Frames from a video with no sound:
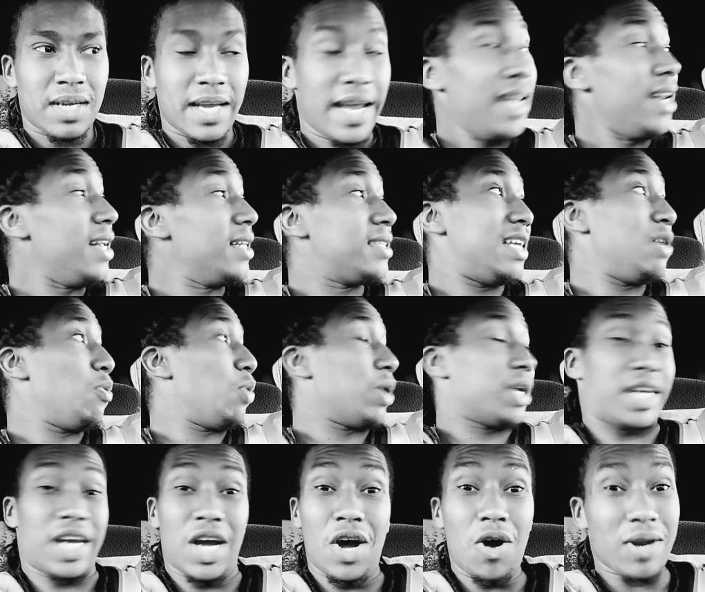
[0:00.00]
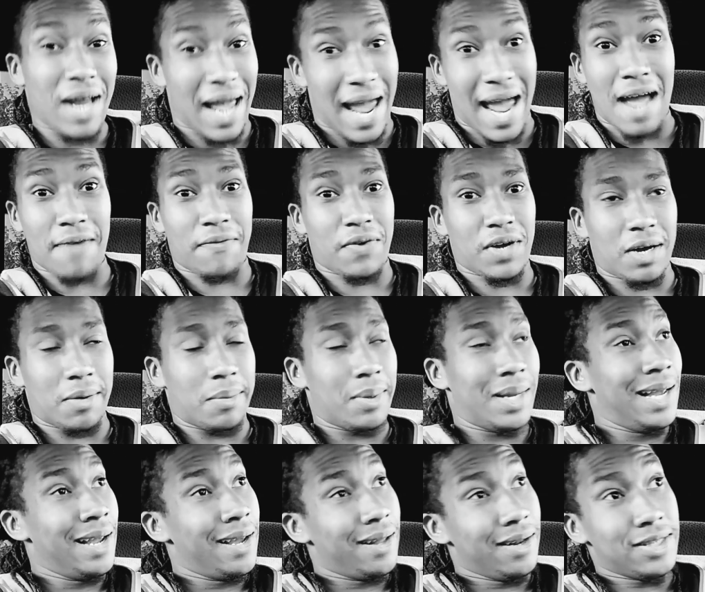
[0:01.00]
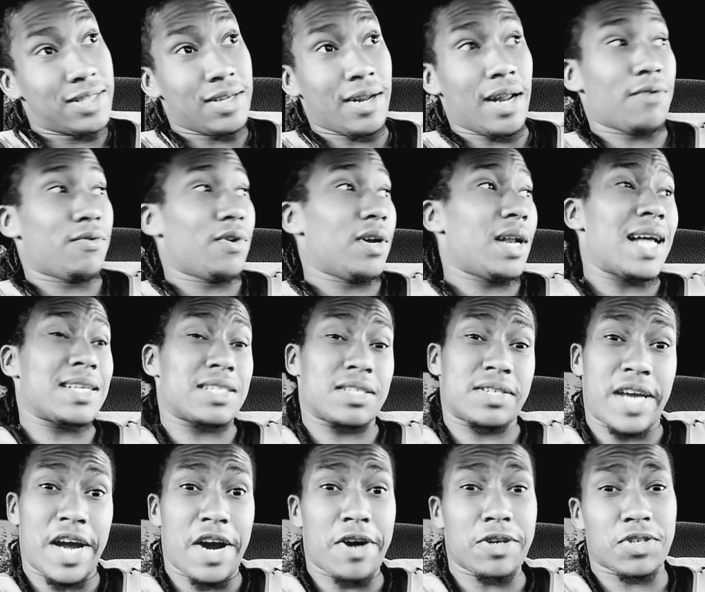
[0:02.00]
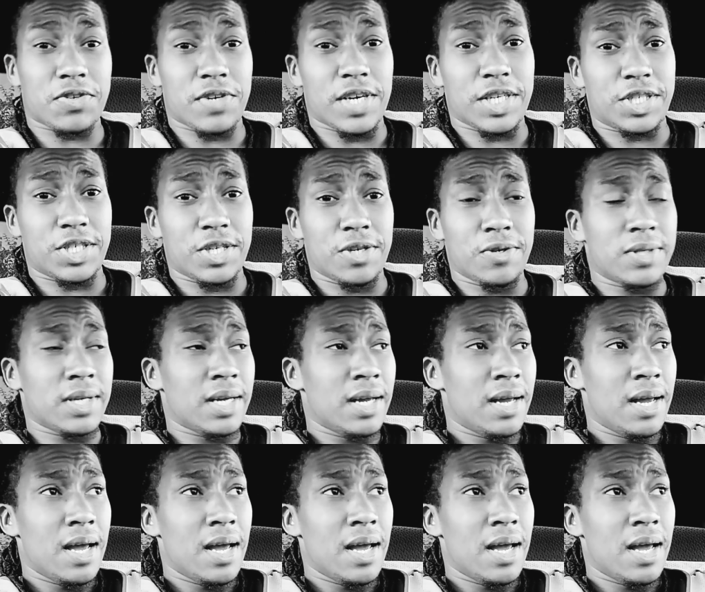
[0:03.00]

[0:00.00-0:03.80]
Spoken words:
Any team would kill to have him, at least till they realize his character issues.